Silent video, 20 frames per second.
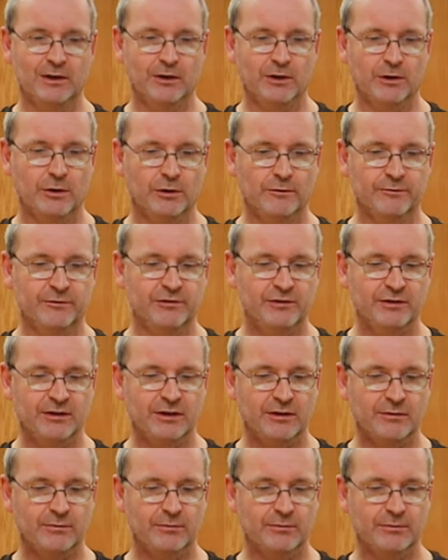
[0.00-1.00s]

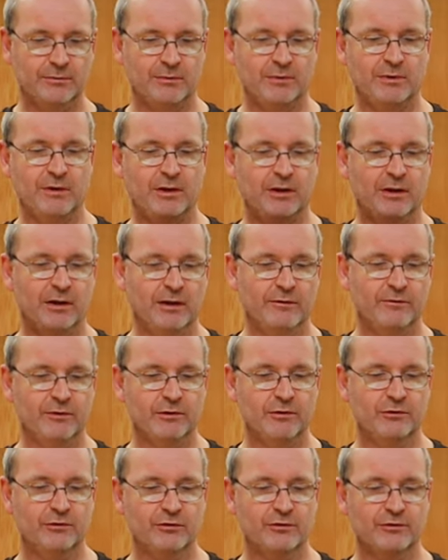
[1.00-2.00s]
obviously,
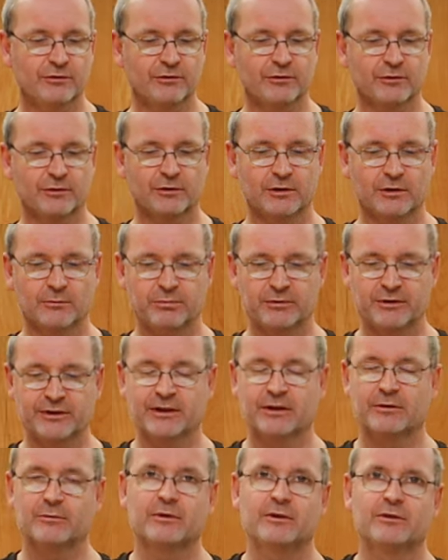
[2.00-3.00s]
Evolution's not going to bring
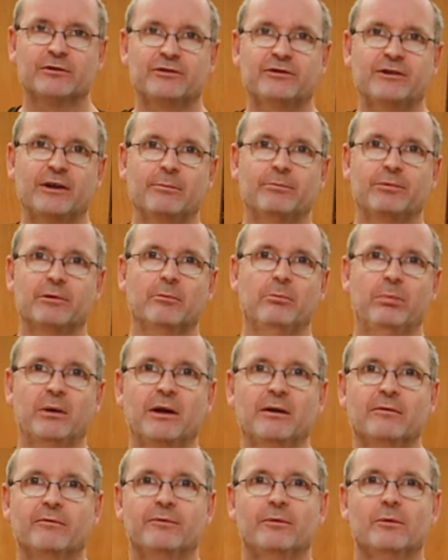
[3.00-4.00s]
out a separate
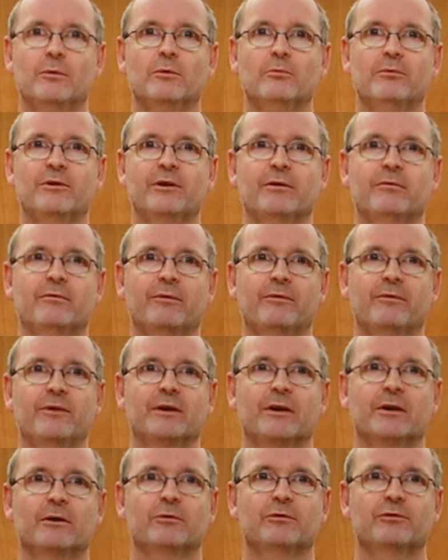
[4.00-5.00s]
platform and
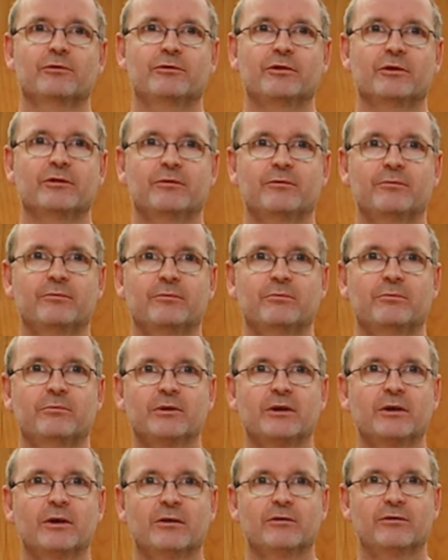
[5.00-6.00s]
everything else just
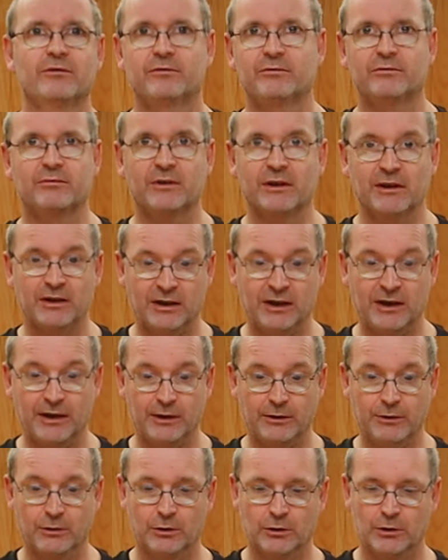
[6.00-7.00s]
because they
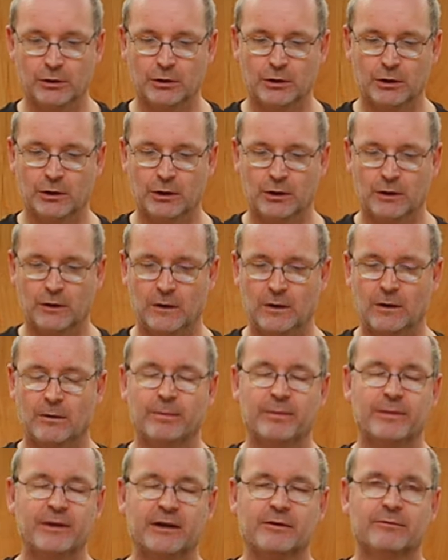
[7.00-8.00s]
can.
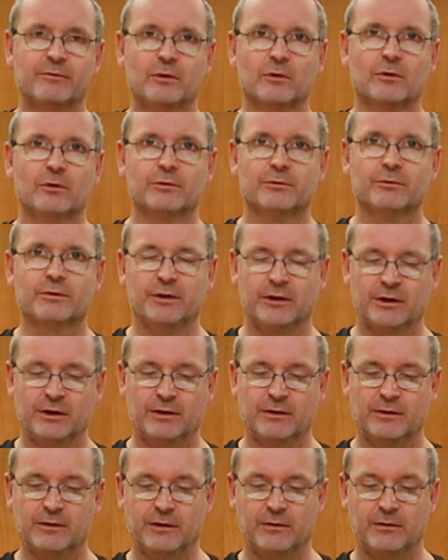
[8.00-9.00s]
They've gone,
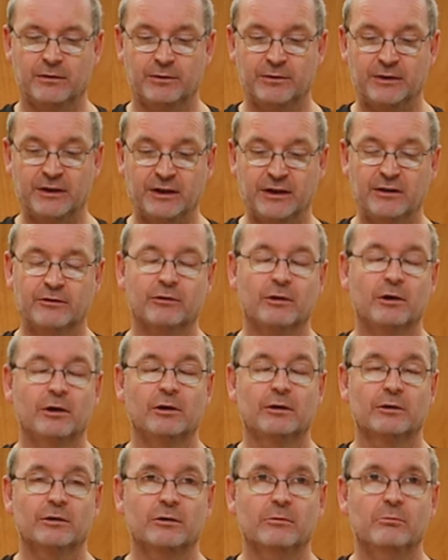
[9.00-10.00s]
and these
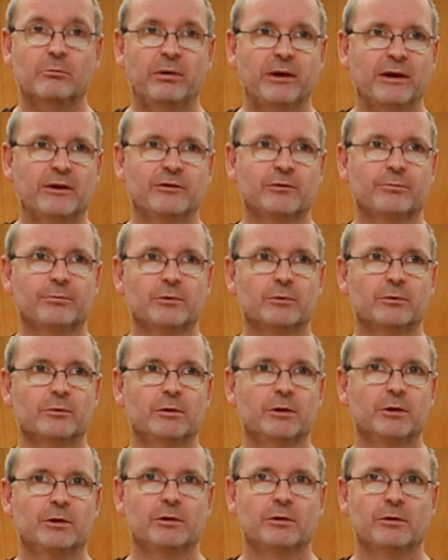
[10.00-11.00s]
are compatible
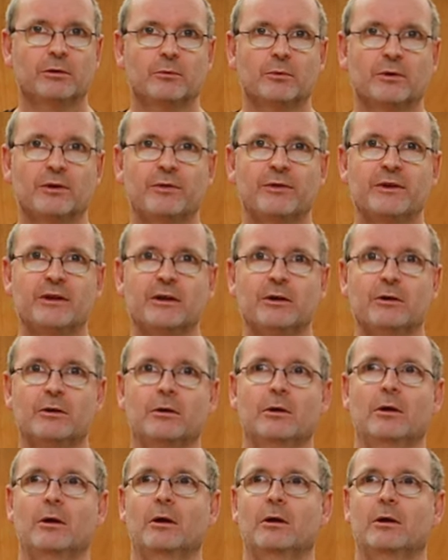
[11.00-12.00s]
with the
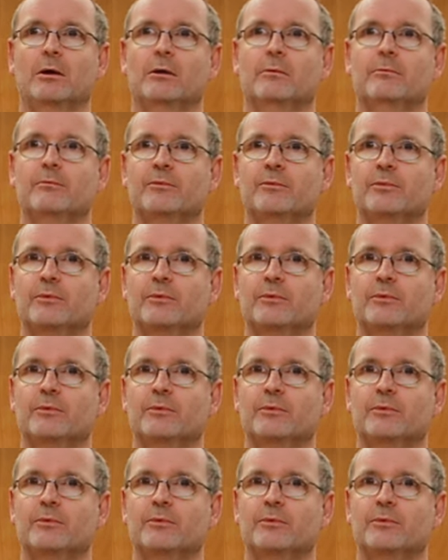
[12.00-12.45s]
Erbauer